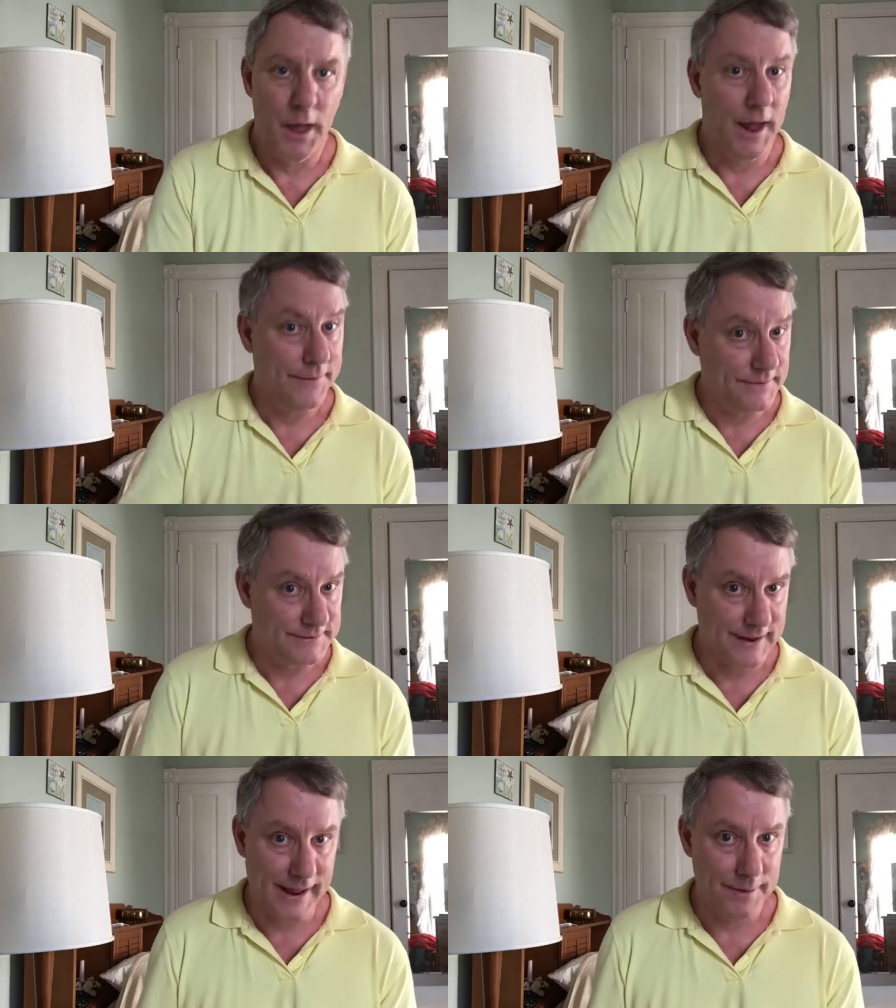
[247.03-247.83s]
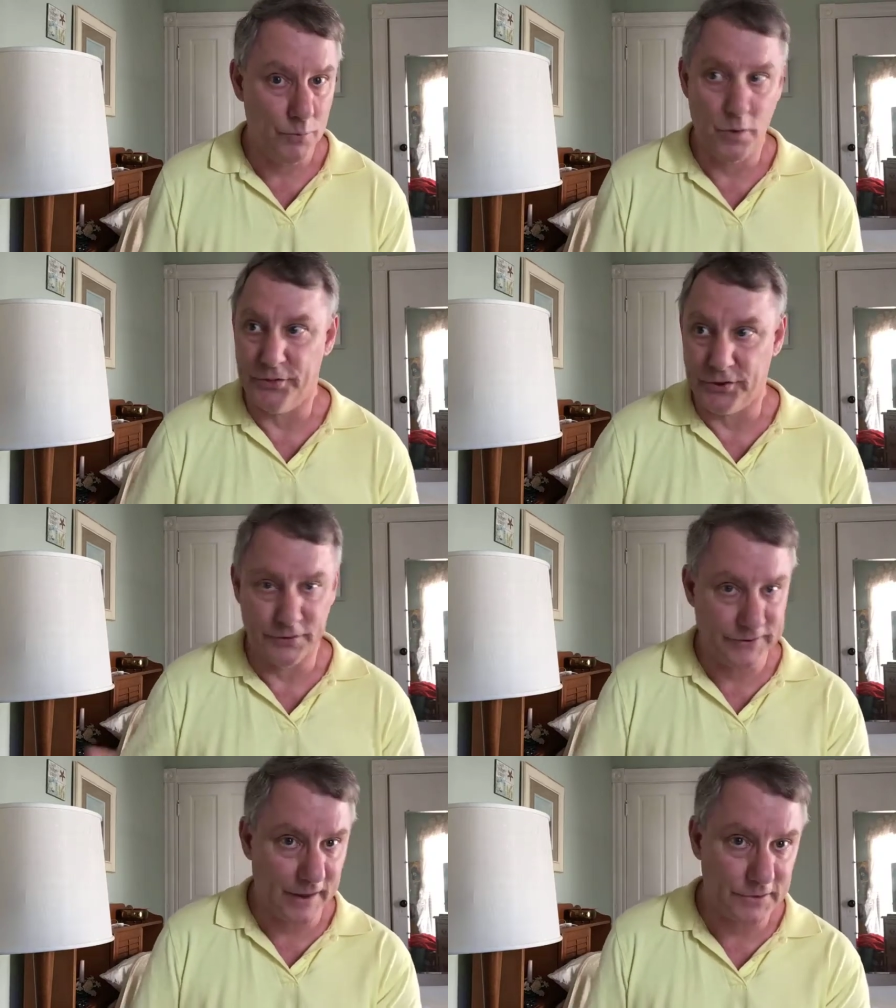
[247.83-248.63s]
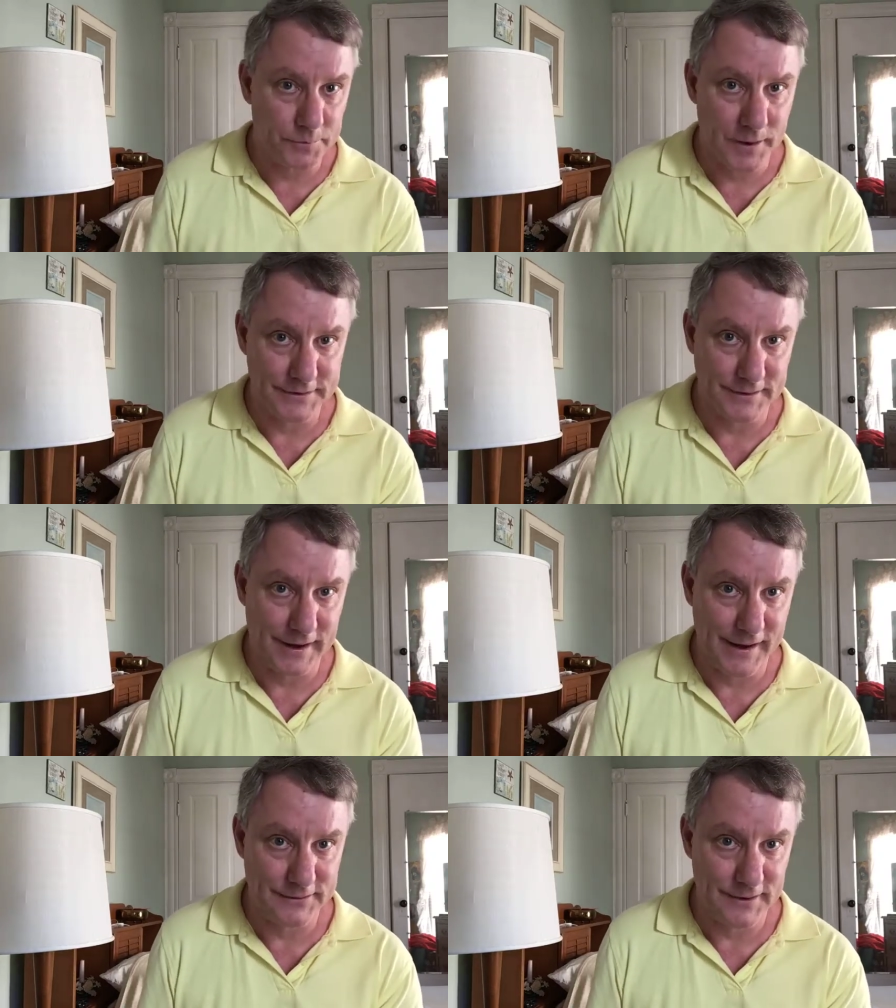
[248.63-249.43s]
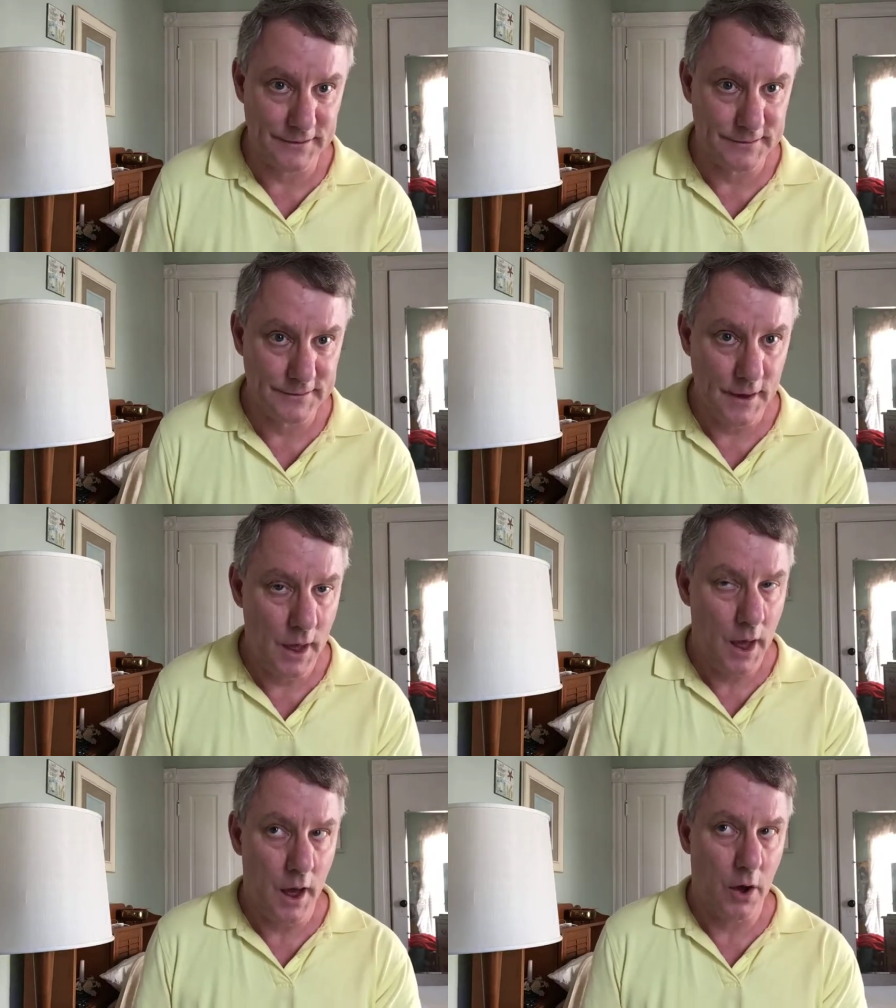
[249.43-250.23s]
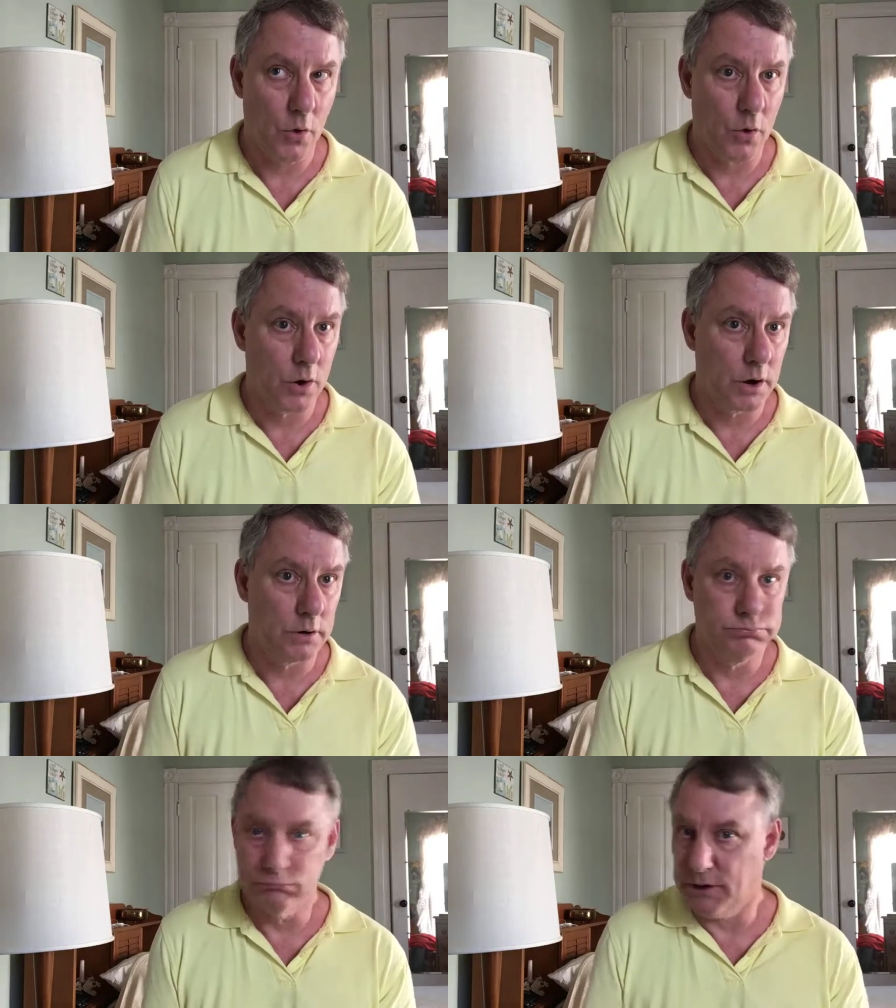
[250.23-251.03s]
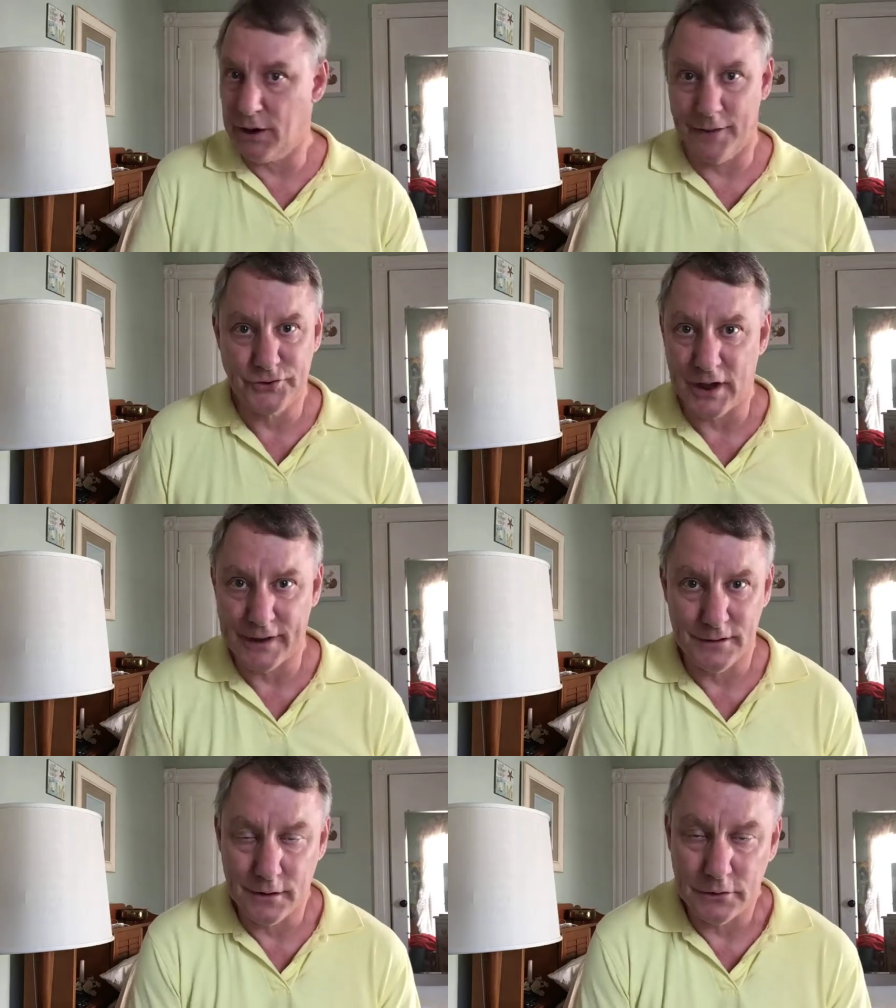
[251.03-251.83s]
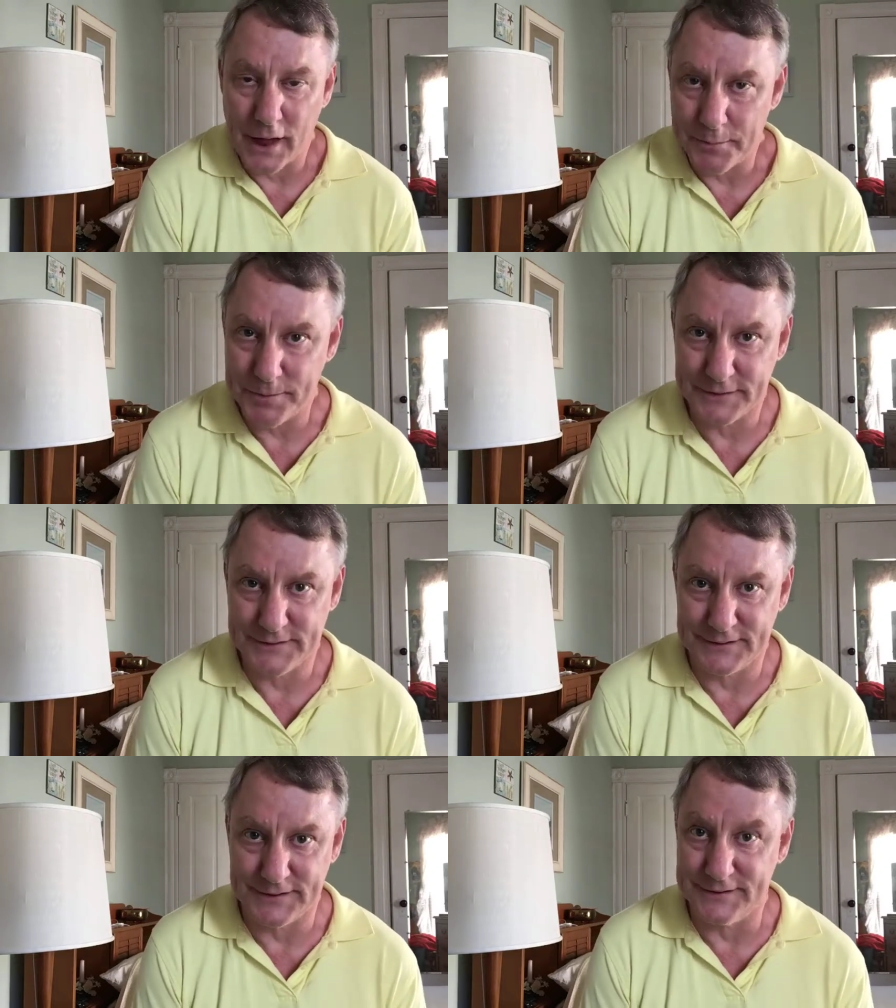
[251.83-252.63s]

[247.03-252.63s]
And the same with your sales presentations. Or, you know, I've taught a lot of business